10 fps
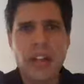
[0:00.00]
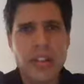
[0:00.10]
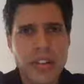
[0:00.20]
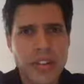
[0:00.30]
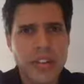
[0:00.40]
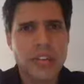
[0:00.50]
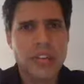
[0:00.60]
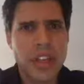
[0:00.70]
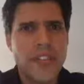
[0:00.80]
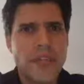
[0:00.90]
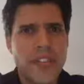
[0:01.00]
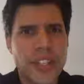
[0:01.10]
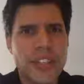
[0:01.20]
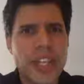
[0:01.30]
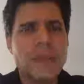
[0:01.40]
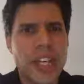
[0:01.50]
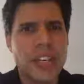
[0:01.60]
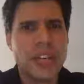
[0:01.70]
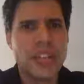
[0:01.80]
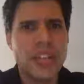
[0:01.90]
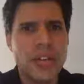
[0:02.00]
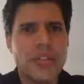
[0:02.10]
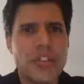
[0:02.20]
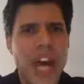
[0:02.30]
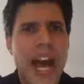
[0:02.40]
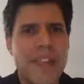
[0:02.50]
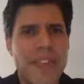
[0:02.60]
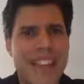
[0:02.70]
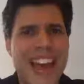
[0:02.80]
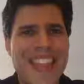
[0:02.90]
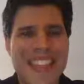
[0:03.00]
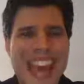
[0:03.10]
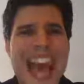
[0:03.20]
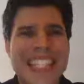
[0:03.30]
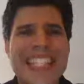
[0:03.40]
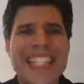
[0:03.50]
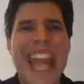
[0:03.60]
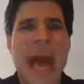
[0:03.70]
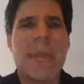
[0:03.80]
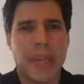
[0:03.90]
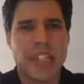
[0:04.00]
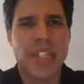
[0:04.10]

your self-esteem takes a huge dive, and that's the damage.